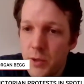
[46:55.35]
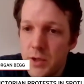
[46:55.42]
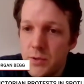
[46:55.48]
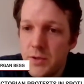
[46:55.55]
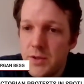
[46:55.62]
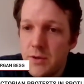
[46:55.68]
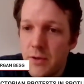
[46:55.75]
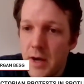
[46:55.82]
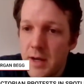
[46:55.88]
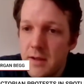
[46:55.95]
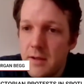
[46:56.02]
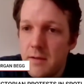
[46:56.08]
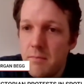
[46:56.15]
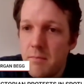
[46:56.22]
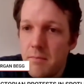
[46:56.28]
which was
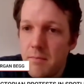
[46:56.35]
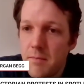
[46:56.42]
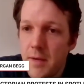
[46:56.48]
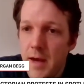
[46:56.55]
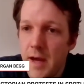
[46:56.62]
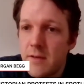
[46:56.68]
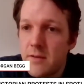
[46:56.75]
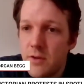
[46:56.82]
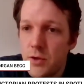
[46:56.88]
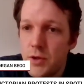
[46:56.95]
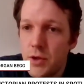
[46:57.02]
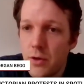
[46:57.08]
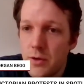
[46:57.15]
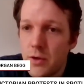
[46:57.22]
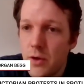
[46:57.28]
directed at Sir
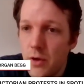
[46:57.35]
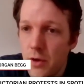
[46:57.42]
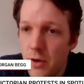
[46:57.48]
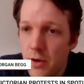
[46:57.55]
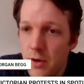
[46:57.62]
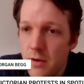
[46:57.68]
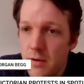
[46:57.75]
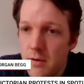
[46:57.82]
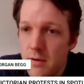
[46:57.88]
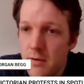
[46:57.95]
John Kerr